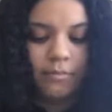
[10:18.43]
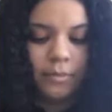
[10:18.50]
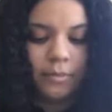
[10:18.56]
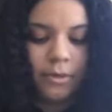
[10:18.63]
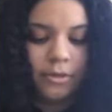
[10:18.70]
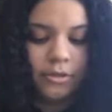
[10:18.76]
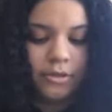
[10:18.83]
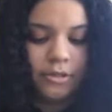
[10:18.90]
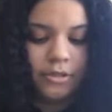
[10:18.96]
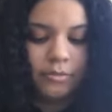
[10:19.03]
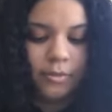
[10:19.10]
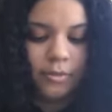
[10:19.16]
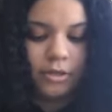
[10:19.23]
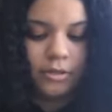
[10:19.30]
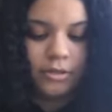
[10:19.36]
My mother
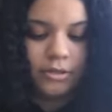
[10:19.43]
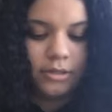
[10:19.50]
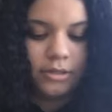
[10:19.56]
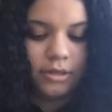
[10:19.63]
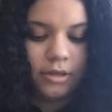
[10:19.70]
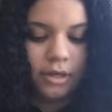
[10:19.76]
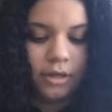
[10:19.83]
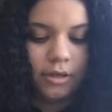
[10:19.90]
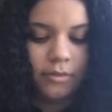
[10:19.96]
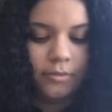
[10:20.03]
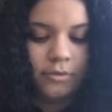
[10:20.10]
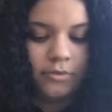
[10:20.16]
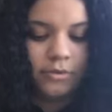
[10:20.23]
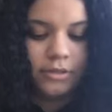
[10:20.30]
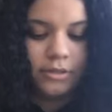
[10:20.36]
spots an
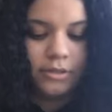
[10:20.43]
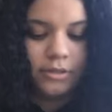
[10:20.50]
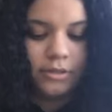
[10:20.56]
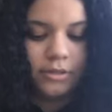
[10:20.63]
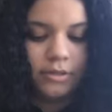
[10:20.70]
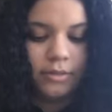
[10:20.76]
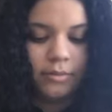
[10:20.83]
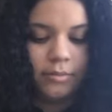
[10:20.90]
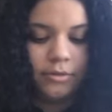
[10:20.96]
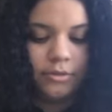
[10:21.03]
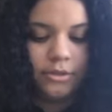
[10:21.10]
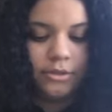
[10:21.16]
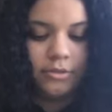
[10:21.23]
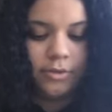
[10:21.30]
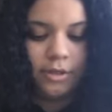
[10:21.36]
almost seat,
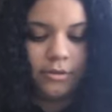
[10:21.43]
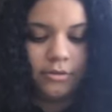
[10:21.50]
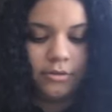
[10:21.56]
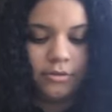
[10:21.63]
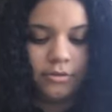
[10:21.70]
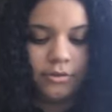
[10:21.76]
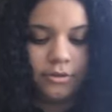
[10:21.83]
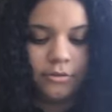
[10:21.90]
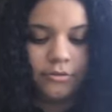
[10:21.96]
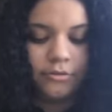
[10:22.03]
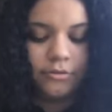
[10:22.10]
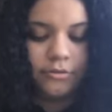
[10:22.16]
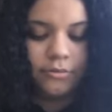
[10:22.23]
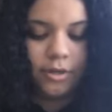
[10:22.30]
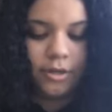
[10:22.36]
pushes my little
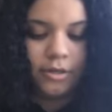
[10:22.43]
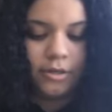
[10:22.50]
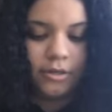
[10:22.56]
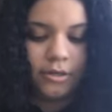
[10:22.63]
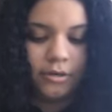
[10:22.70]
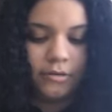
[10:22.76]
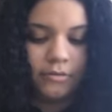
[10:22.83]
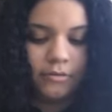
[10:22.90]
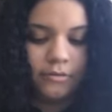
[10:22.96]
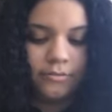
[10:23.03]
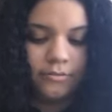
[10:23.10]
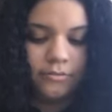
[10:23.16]
snow-suited body down.